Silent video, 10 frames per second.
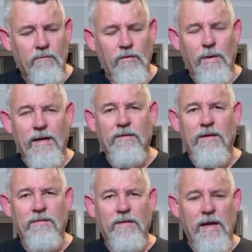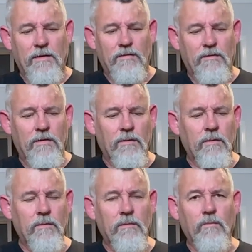to actually stand
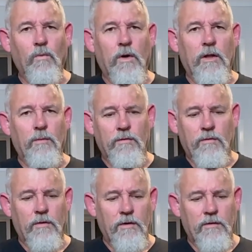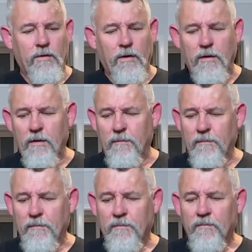still while I was trying to tighten it.
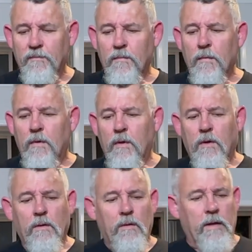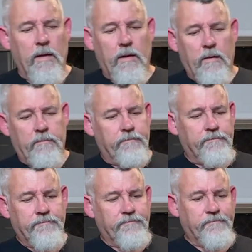
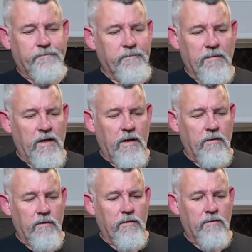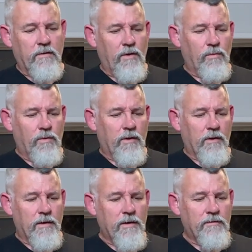Yeah, there's no
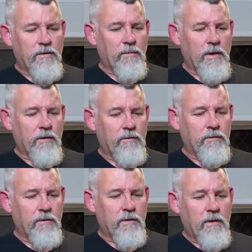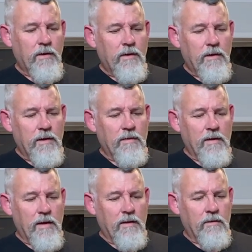real easy way to do it. In
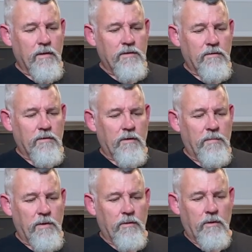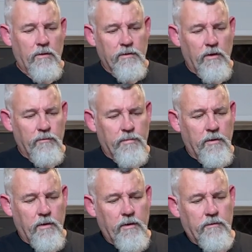the end, I just got a pair of long nose
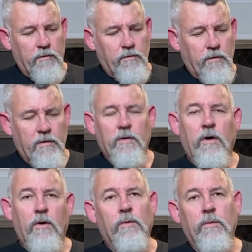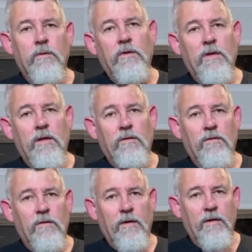pliers and tried to hold the
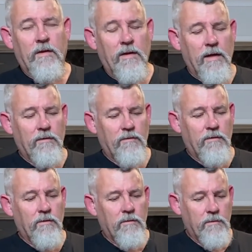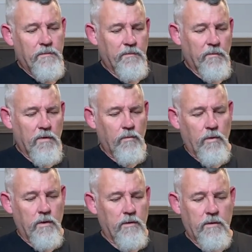inside of the nut still
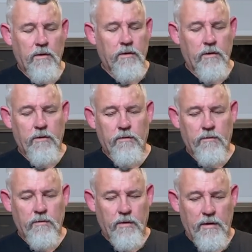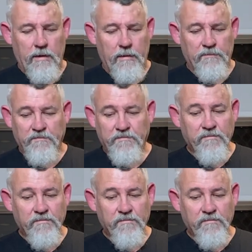while I got it tightened up.